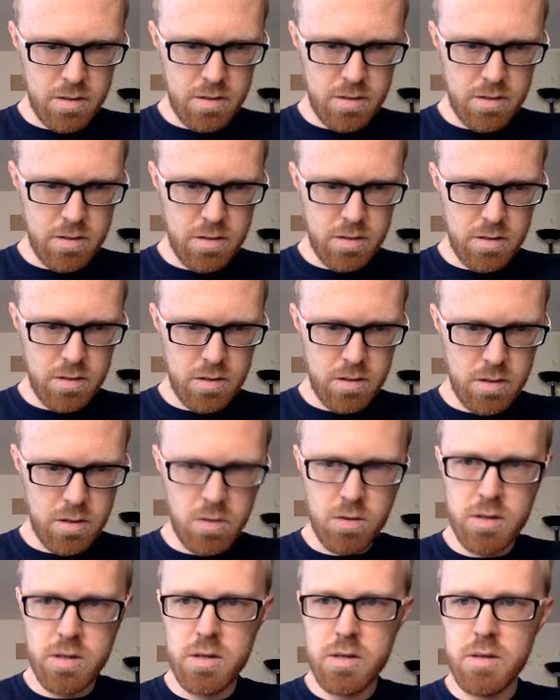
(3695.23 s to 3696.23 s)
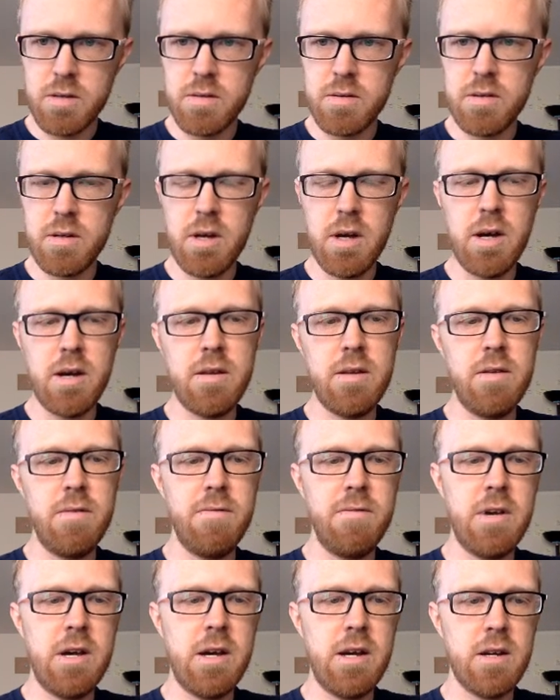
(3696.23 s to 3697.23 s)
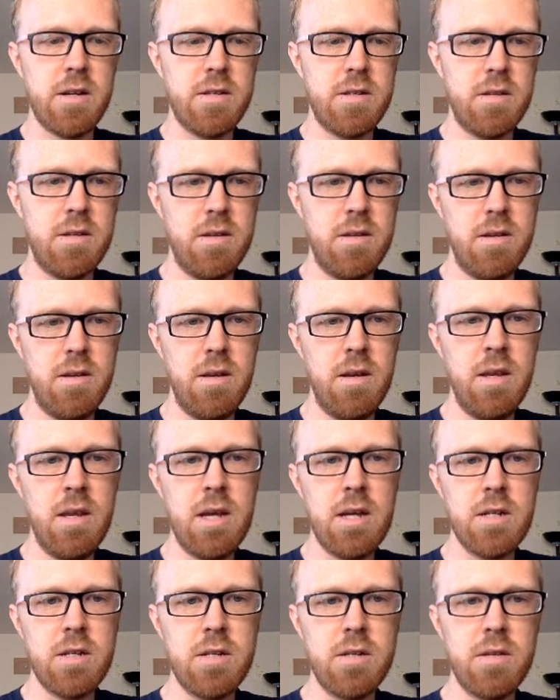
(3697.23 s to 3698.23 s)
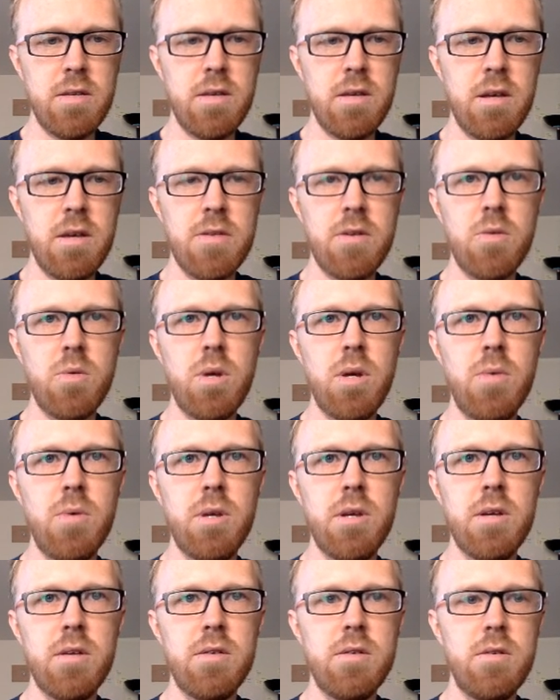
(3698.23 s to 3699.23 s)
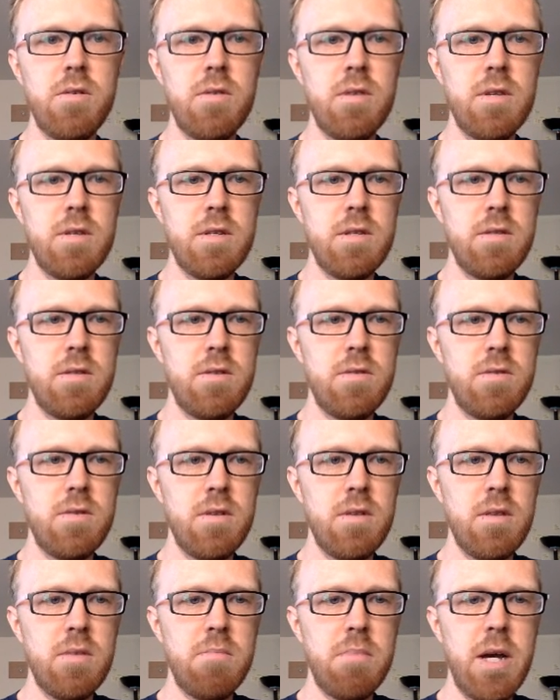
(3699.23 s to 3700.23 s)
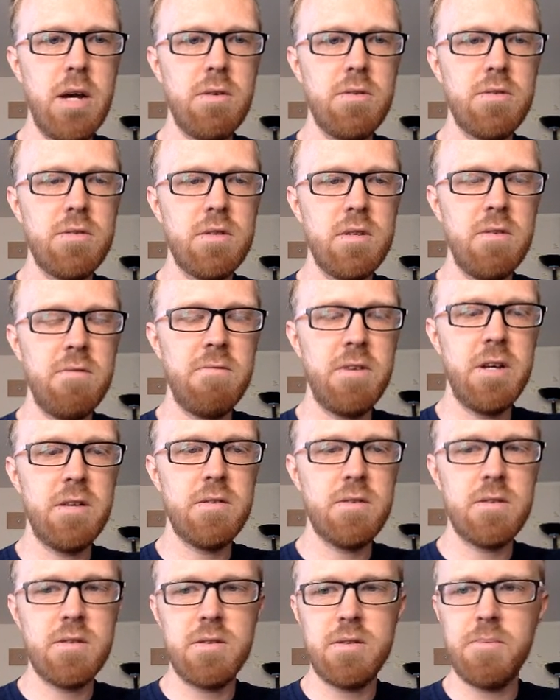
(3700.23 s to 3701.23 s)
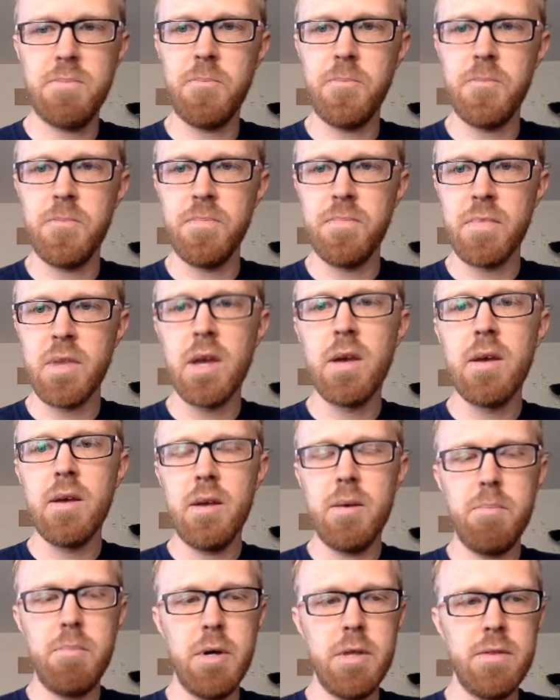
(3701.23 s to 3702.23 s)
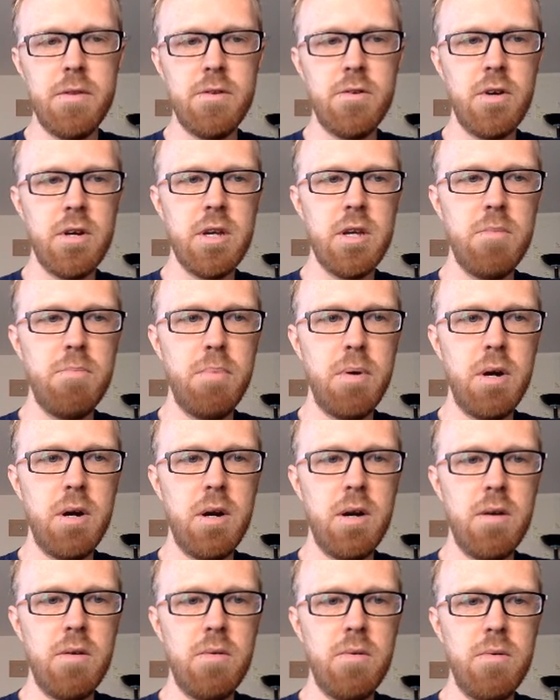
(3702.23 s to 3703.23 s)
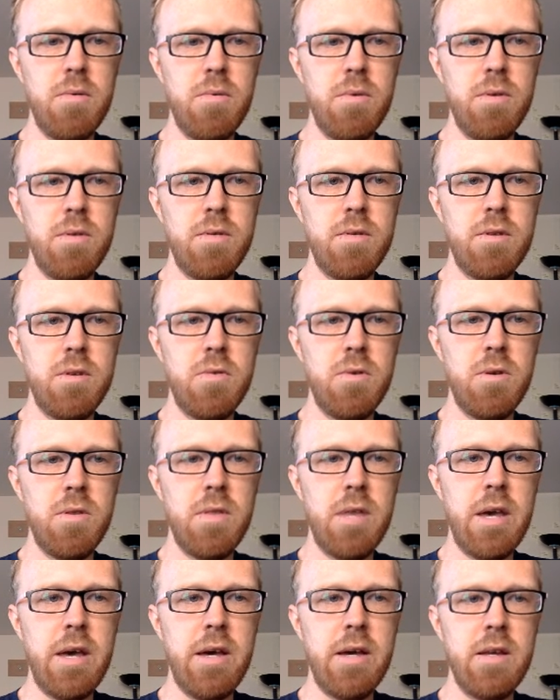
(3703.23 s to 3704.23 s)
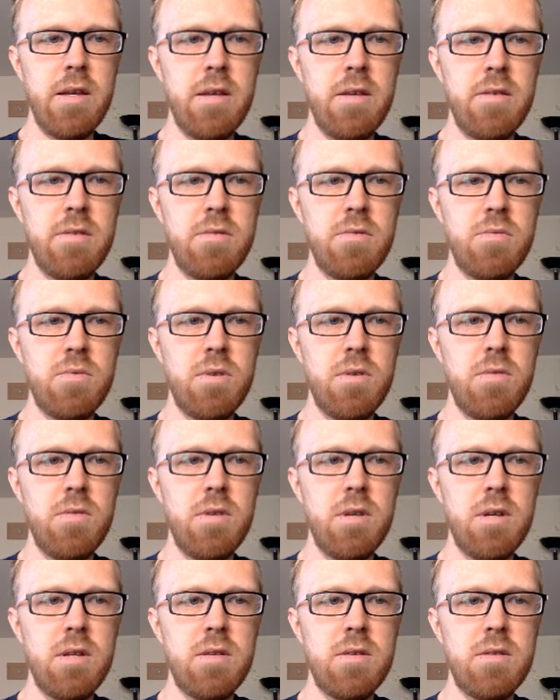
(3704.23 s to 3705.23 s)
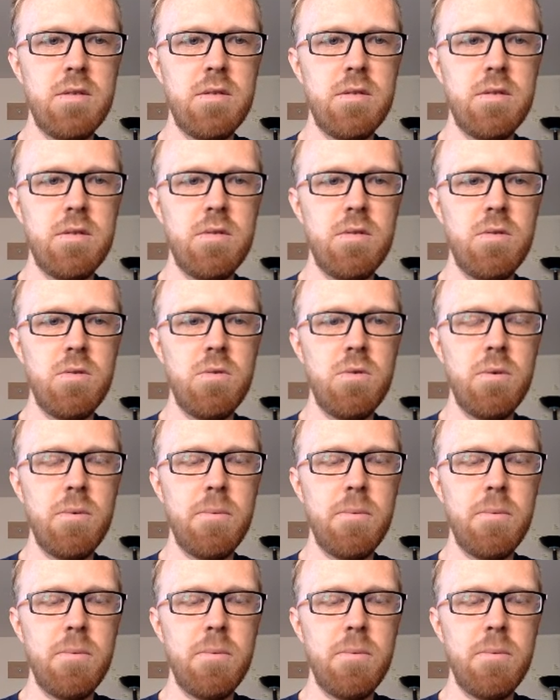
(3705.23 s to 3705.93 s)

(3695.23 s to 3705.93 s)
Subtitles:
No, it does not, in fact. And actually, the other way we could do this is using the mouse events. But the tricky part with doing that is you need to